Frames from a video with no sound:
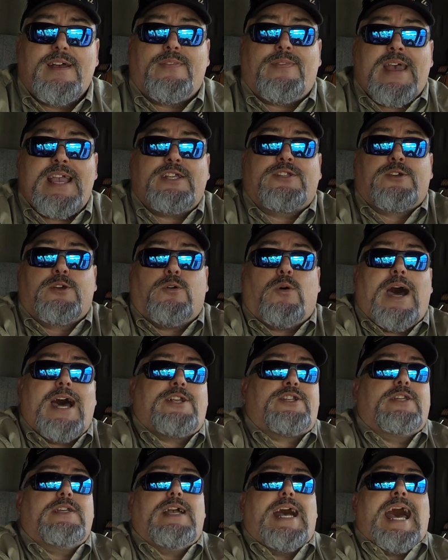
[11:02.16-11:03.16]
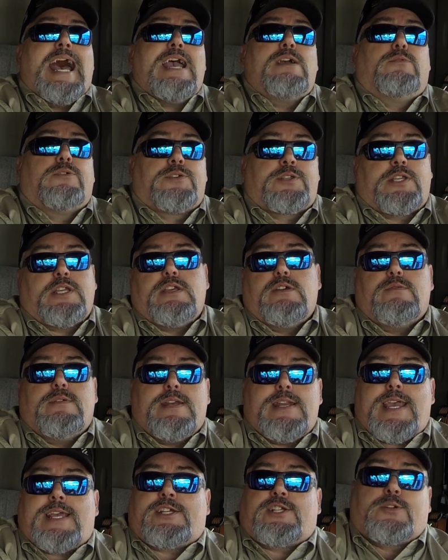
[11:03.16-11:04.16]
Thanks for watching. I will see you
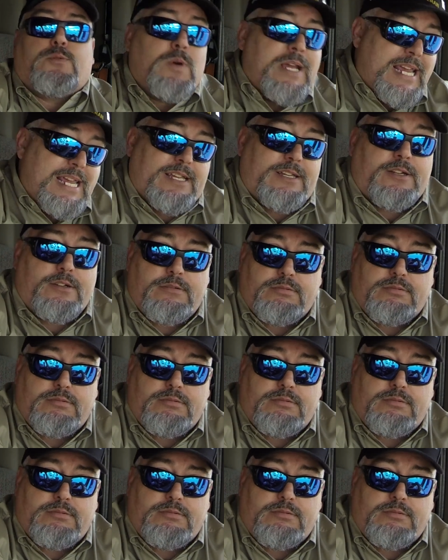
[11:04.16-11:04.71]
next week.